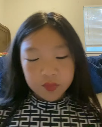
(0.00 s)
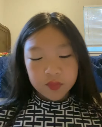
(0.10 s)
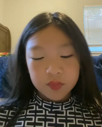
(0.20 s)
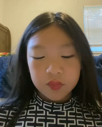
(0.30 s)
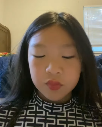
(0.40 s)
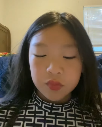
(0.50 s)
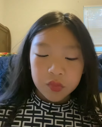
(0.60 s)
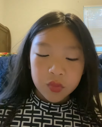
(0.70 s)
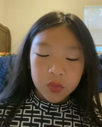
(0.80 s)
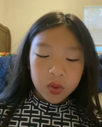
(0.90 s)

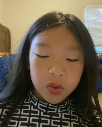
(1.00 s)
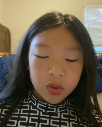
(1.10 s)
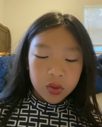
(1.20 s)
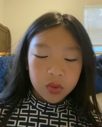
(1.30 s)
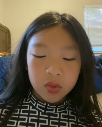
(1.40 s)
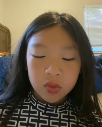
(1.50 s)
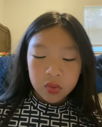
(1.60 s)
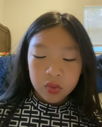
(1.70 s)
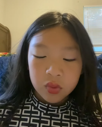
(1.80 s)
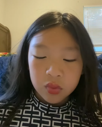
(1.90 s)

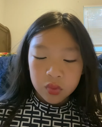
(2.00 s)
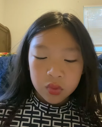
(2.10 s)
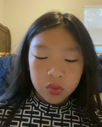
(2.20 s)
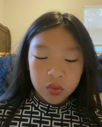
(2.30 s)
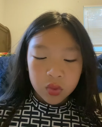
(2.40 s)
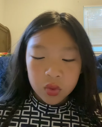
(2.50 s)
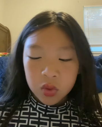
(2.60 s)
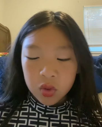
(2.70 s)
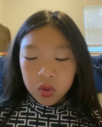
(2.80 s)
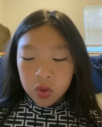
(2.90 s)

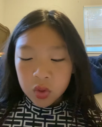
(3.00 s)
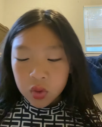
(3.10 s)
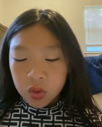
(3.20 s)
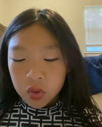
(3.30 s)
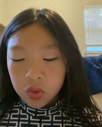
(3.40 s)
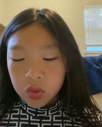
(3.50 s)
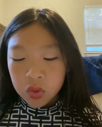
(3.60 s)
[no speech]